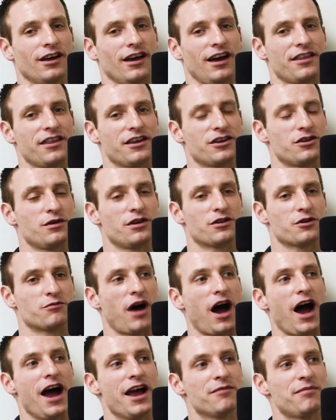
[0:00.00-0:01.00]
i think you either
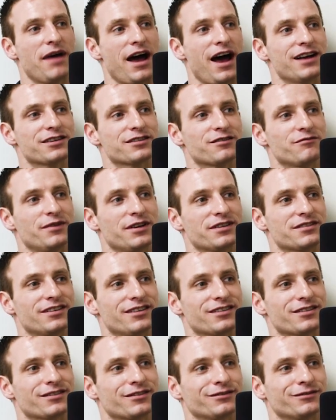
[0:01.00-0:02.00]
buy a passive
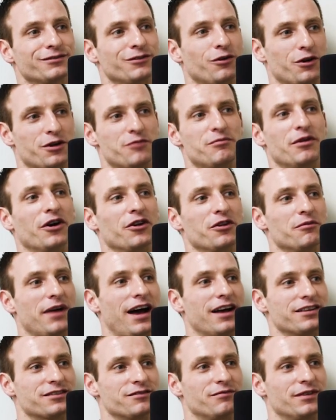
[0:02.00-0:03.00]
business yeah or you build a
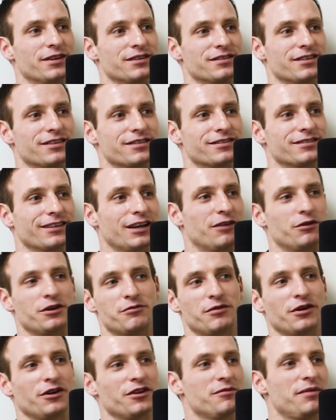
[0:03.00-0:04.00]
passive business. Yeah. And when you're
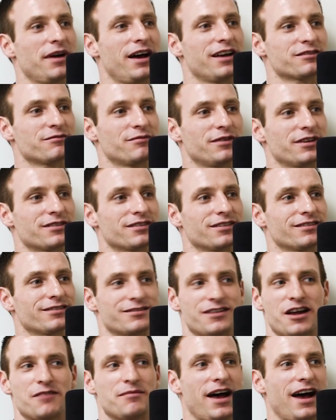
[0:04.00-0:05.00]
building a passive business, it's
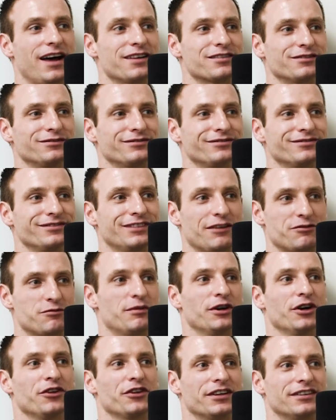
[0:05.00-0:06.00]
not passive. You have to
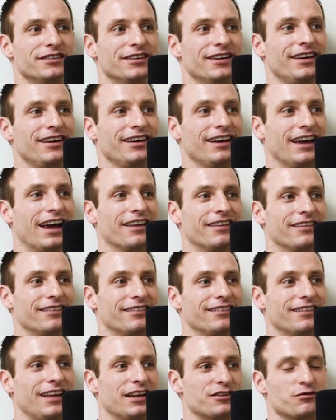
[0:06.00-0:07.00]
build it. And yeah.
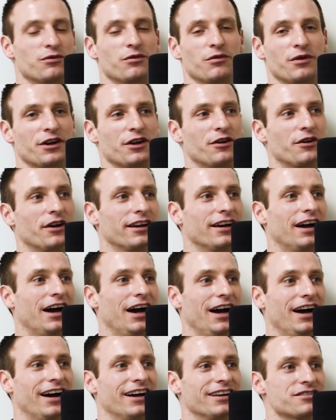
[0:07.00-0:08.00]
that's what we're doing.
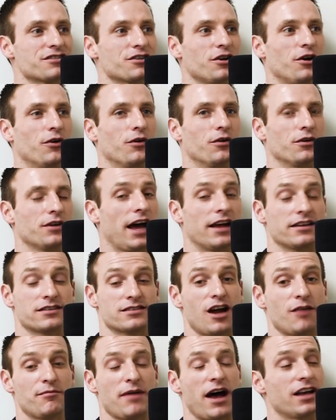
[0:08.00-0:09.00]
Uh, mm-hmm. So, yeah, it's
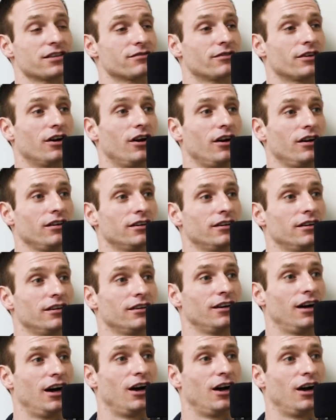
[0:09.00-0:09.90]
not passive at all uh,